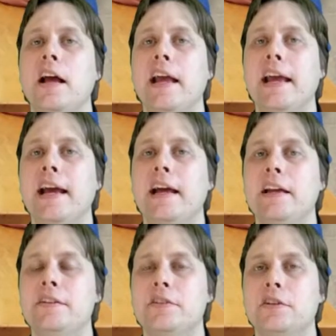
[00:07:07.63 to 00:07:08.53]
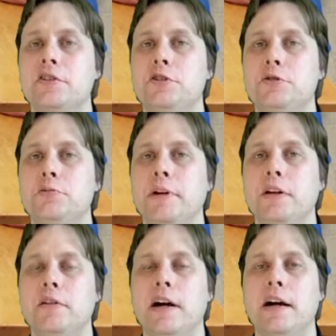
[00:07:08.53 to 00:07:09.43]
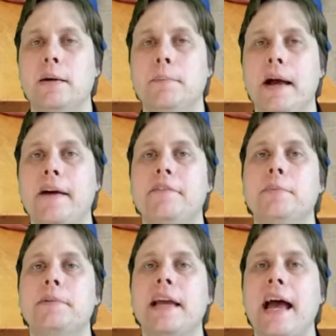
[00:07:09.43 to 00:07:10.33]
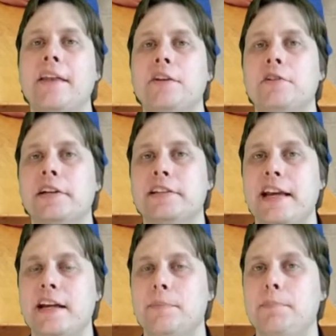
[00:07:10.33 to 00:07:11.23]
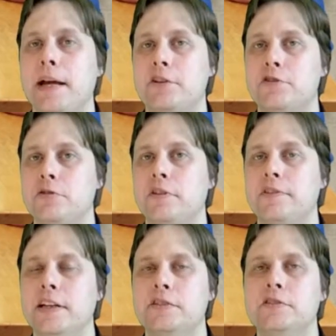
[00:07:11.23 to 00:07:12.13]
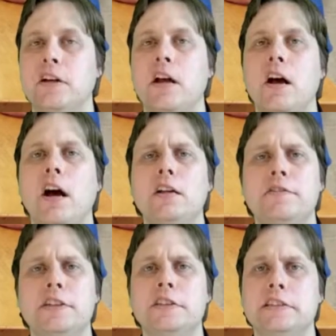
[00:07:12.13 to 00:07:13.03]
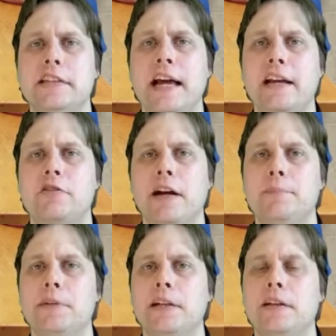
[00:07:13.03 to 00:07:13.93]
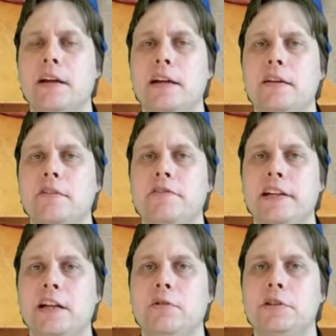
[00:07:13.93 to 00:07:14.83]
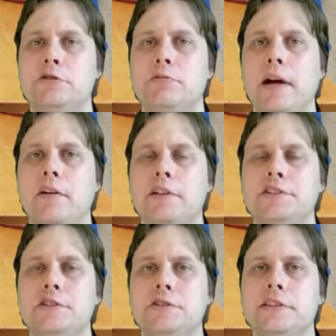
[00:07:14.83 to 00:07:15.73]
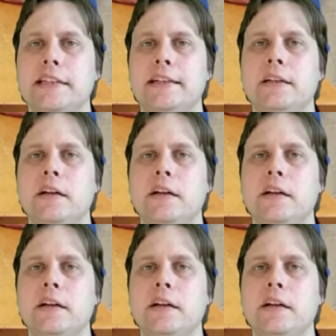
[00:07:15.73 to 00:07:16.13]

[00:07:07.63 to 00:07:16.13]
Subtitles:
and you will have them gather and take a picture of this. All of this is diagrammed in the video as well, as you'll see.